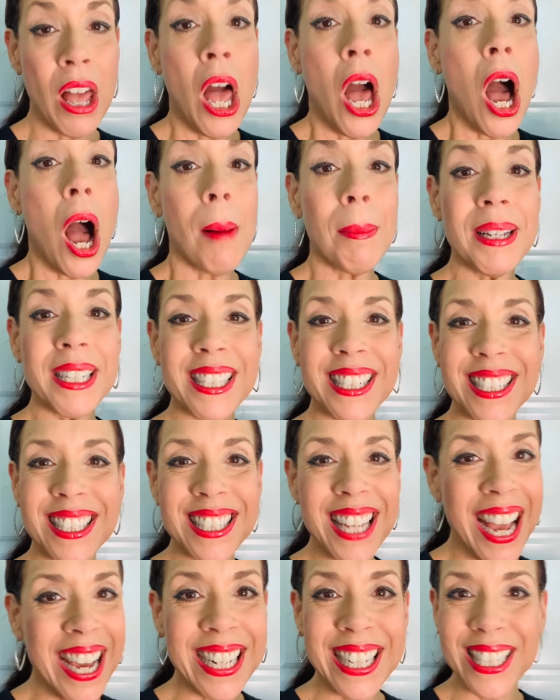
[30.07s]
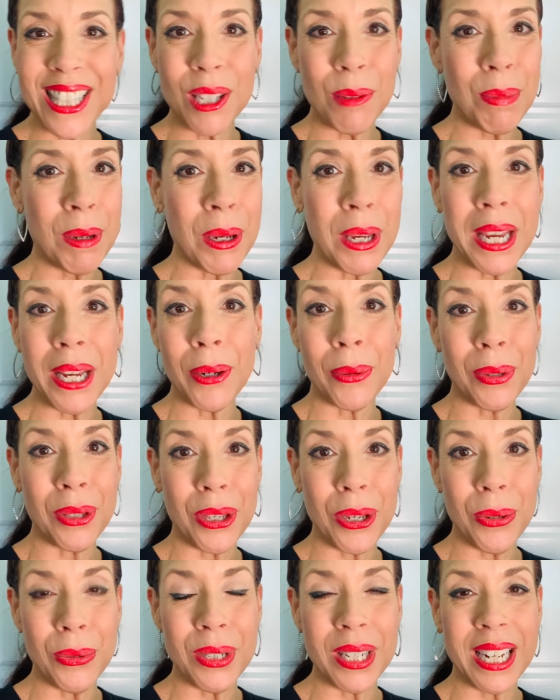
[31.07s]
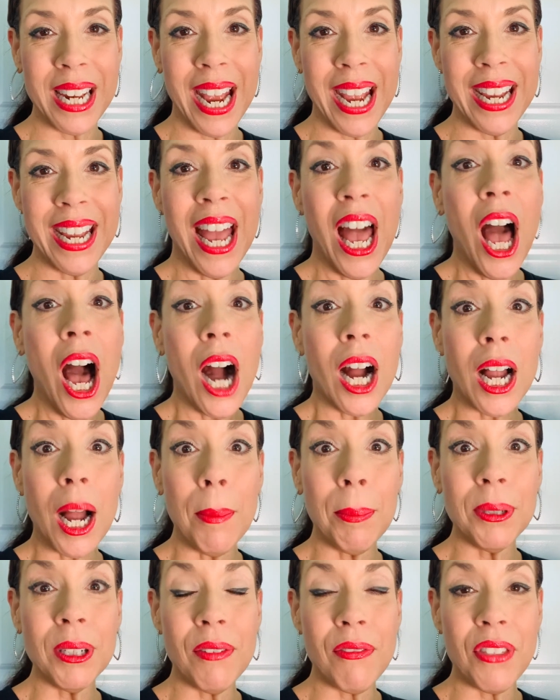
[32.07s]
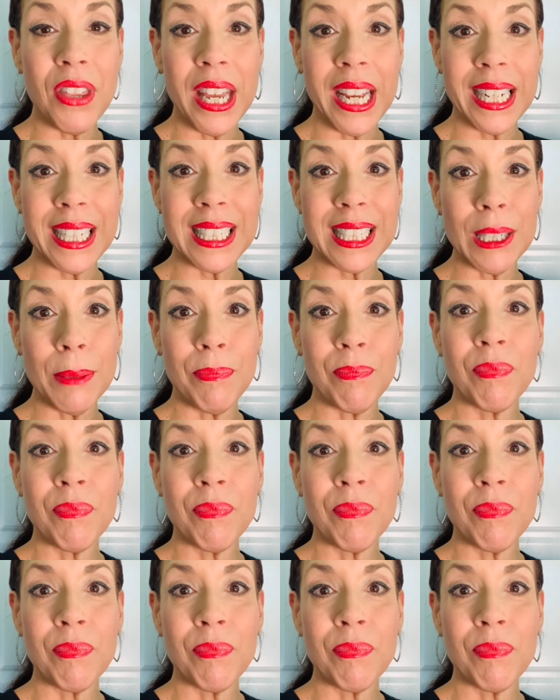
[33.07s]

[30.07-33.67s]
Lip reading: I'm excited to be here with you today. A couple of things.